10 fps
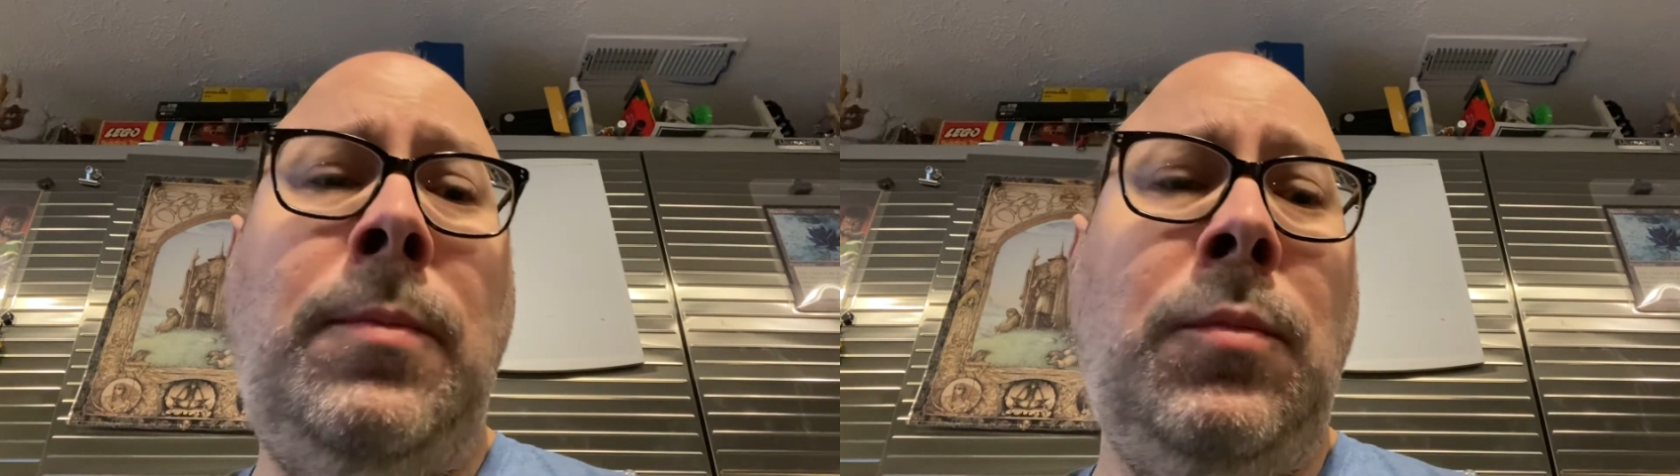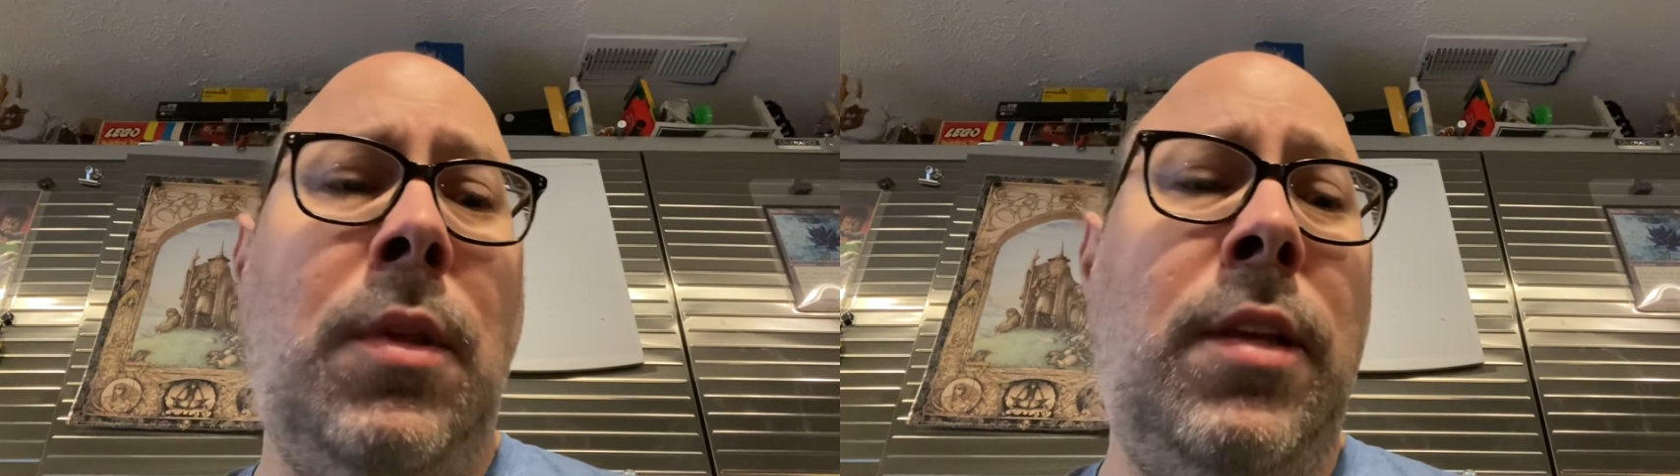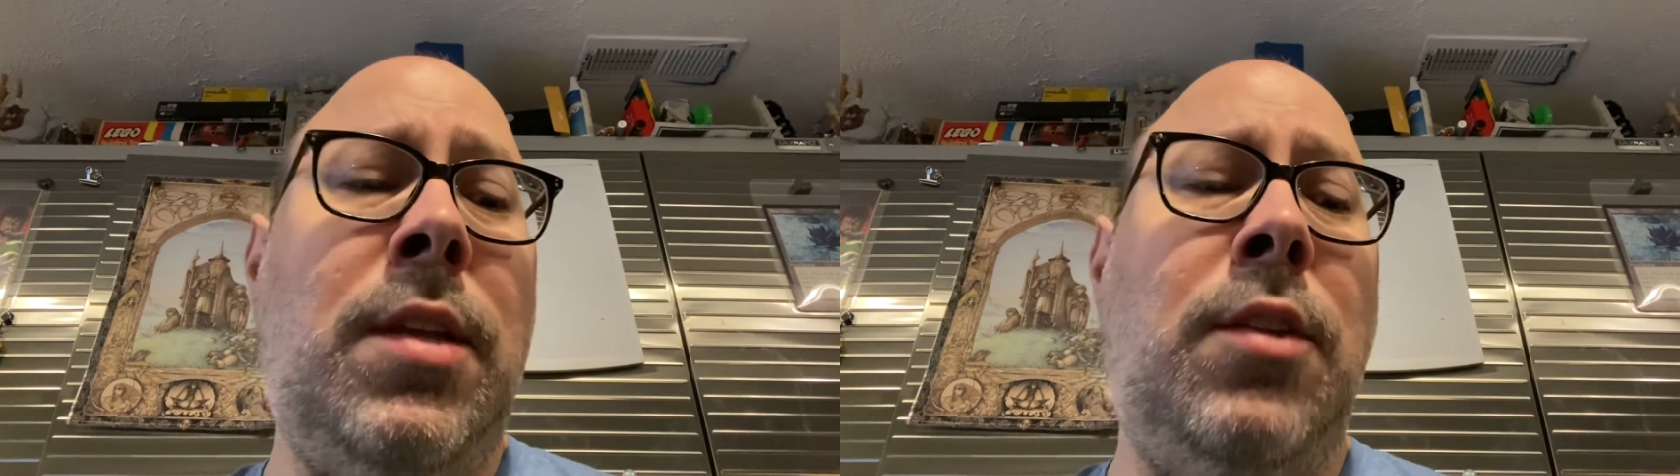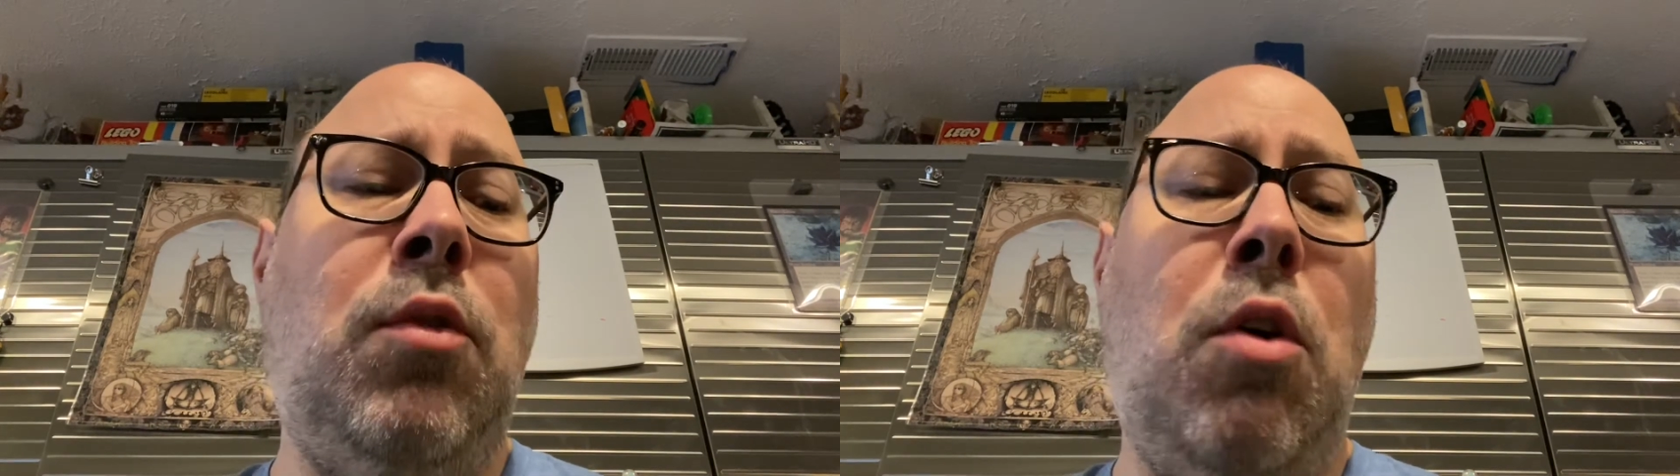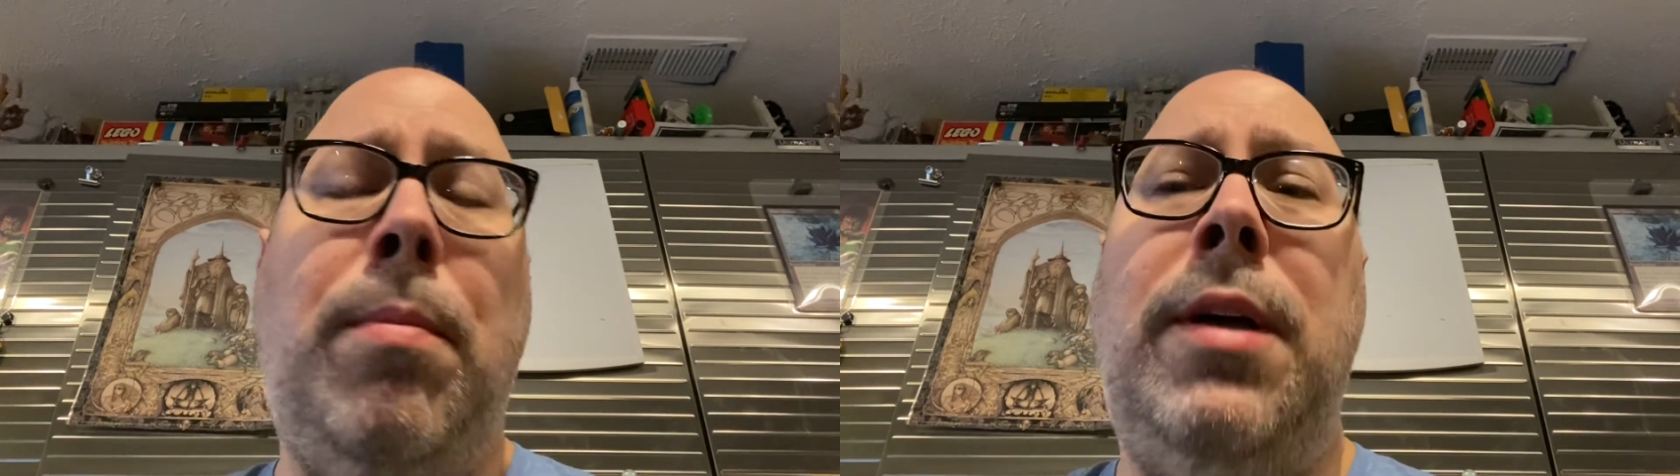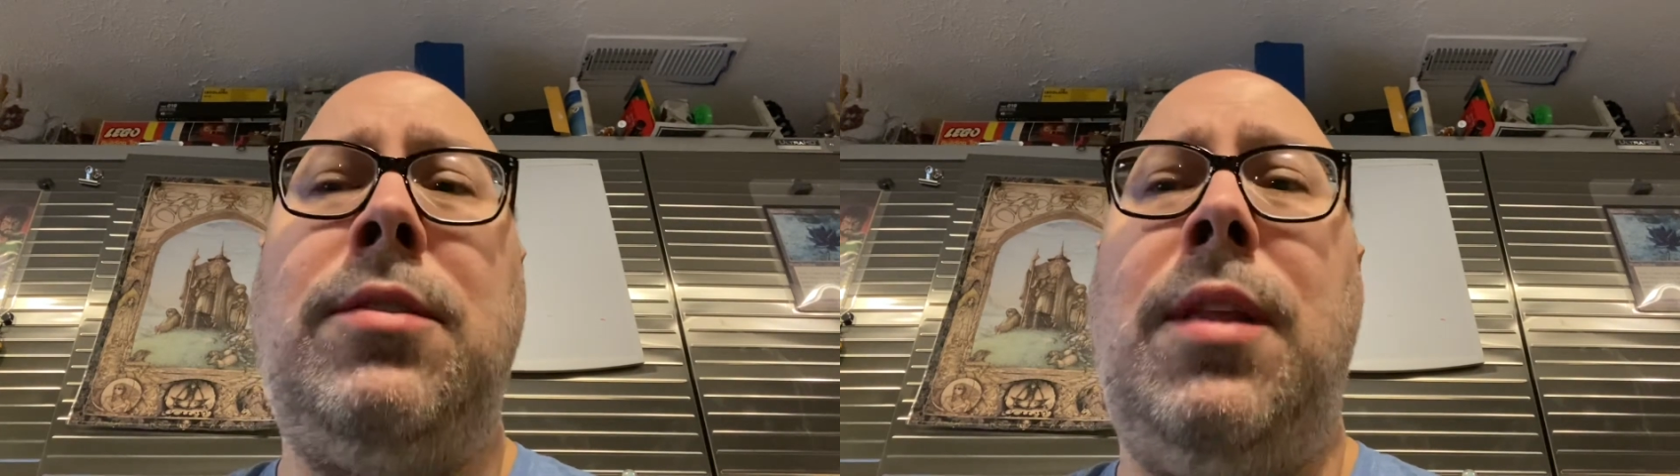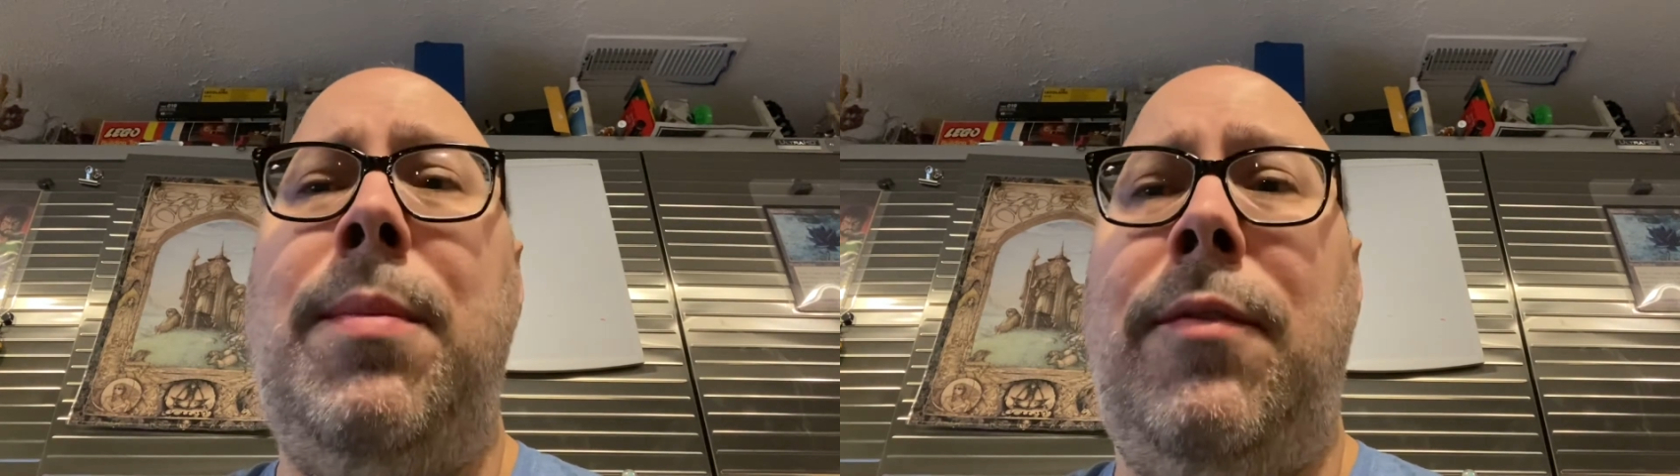This has a robust lemon